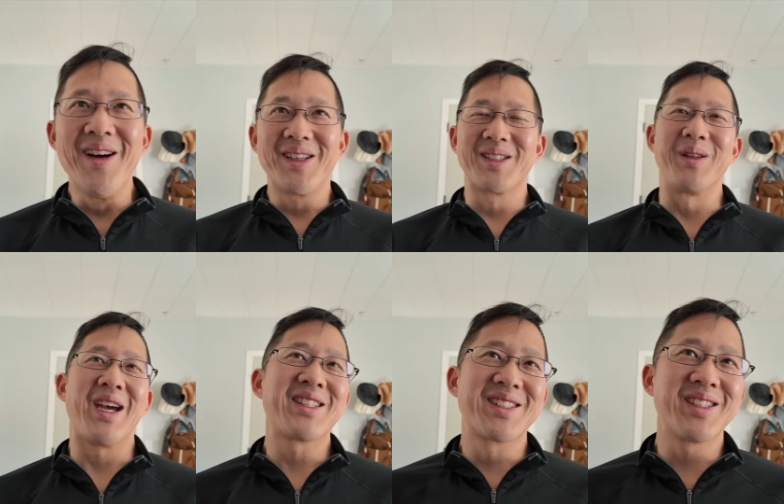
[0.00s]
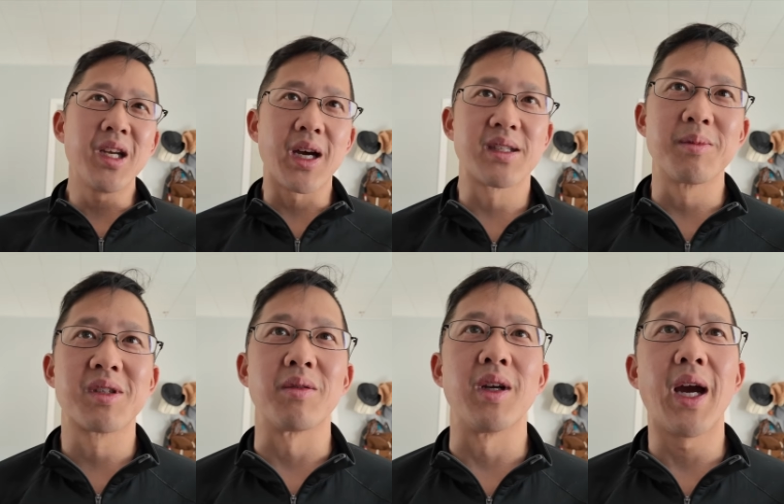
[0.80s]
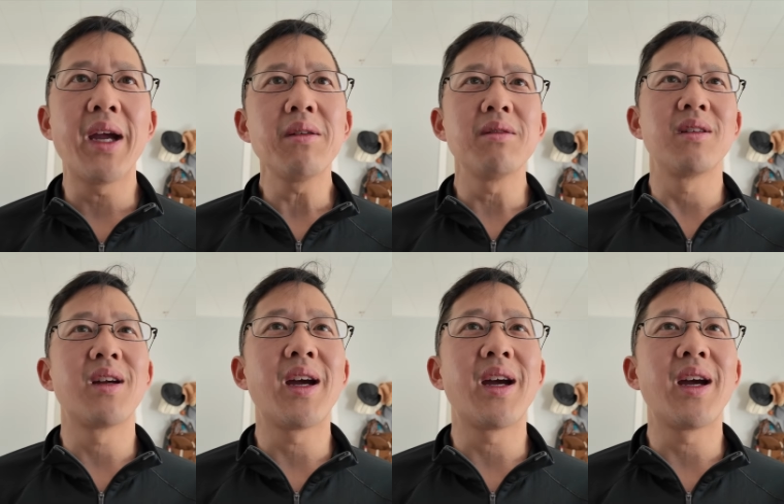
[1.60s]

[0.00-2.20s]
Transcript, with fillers: So that's an awesome story. I don't.